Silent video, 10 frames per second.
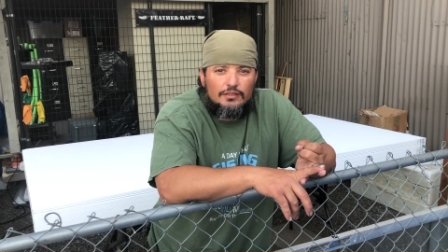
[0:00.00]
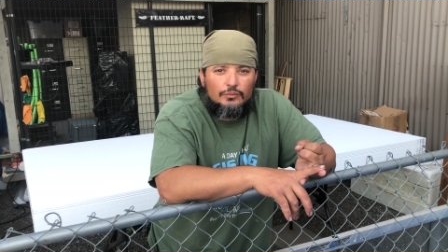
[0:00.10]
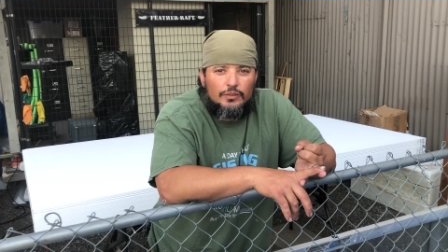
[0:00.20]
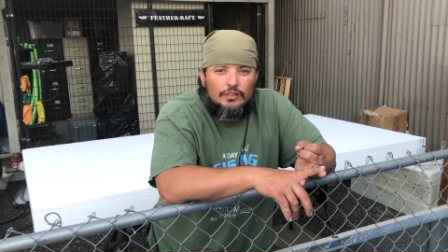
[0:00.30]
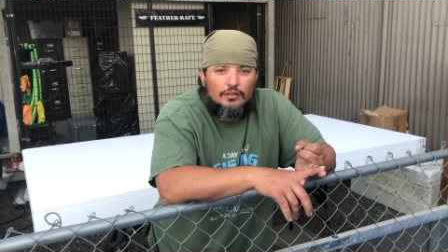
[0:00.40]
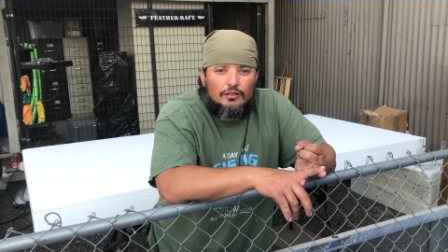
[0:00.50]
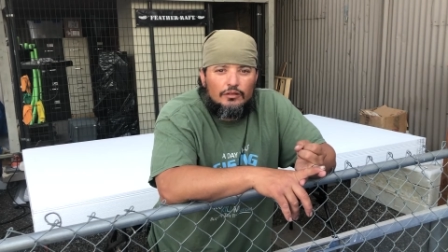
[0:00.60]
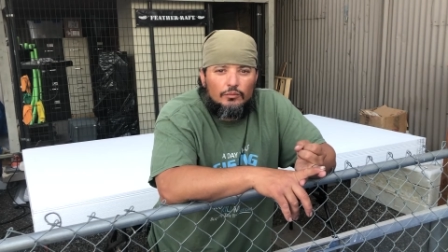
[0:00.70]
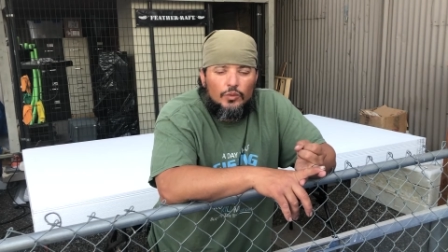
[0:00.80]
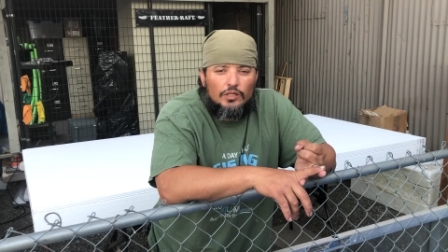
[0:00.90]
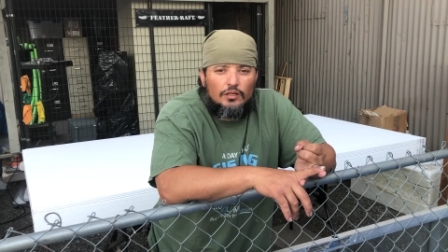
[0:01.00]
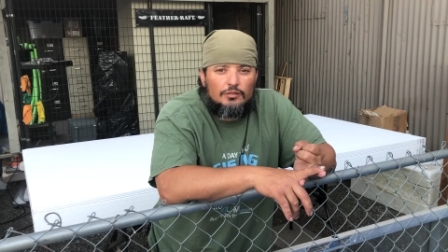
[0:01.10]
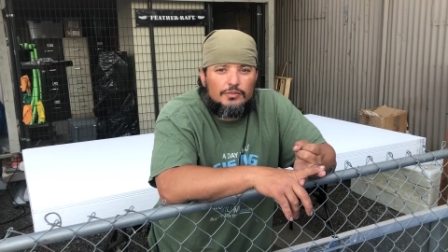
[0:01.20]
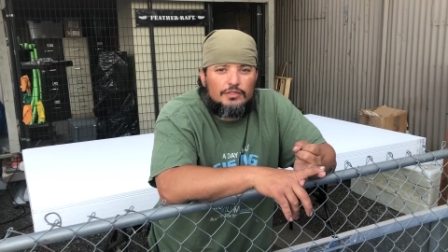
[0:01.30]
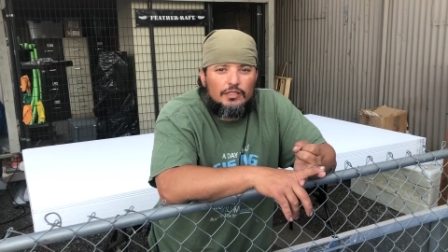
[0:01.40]
We are
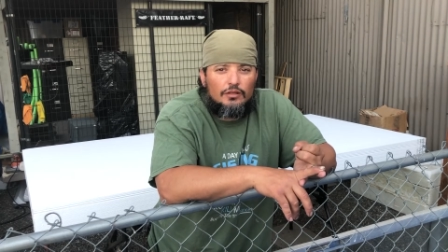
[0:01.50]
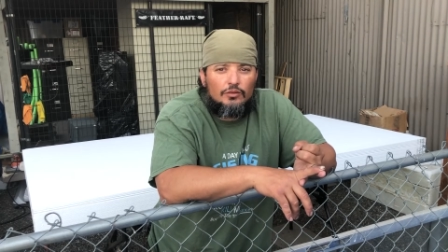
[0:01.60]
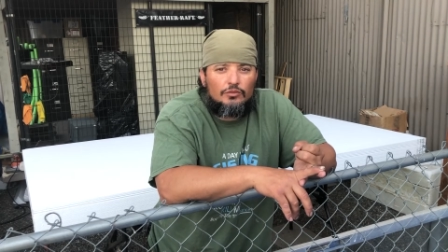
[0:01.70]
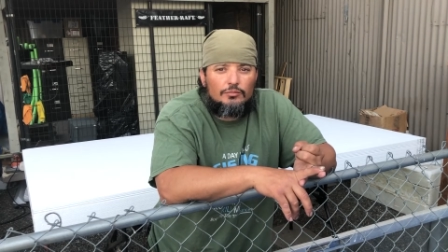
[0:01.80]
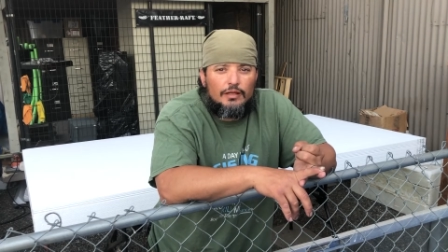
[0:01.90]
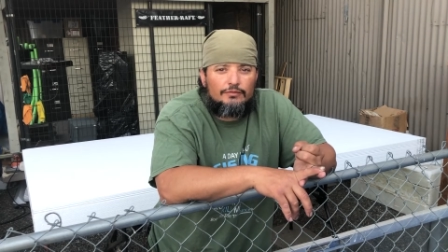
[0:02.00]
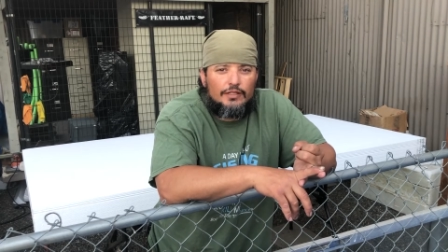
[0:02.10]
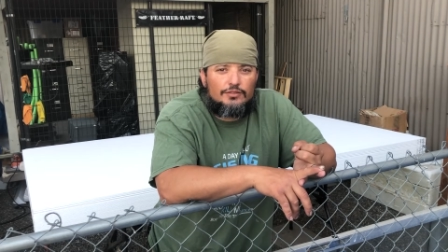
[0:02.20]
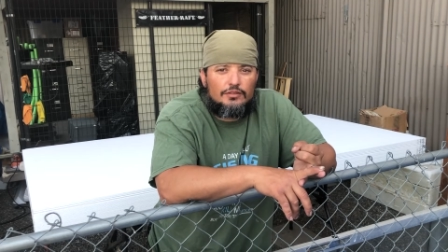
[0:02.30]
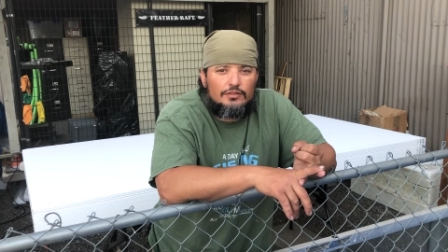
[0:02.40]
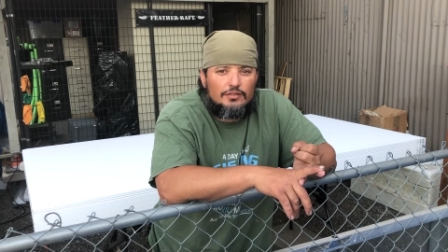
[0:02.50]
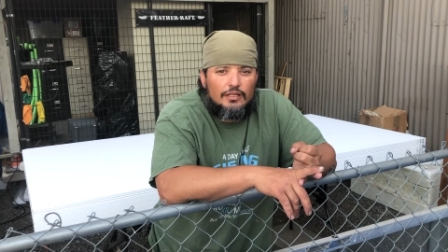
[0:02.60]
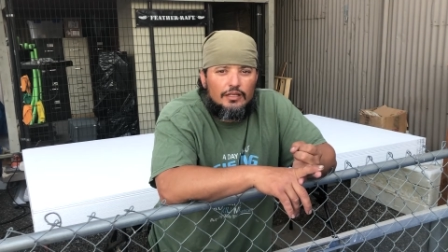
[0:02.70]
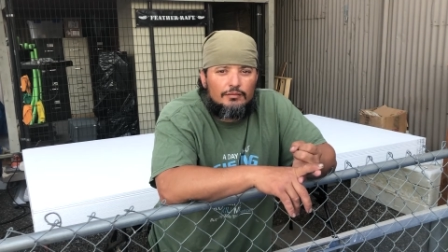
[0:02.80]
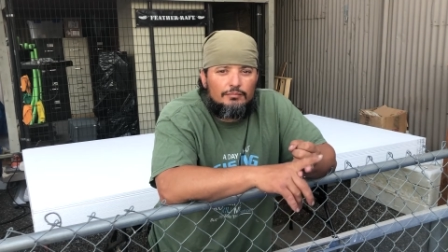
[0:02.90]
100% owned by veterans,
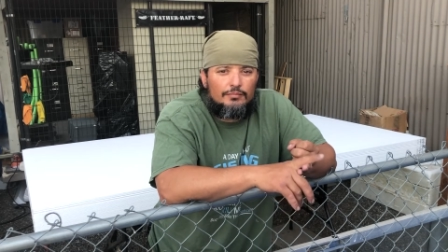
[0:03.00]
and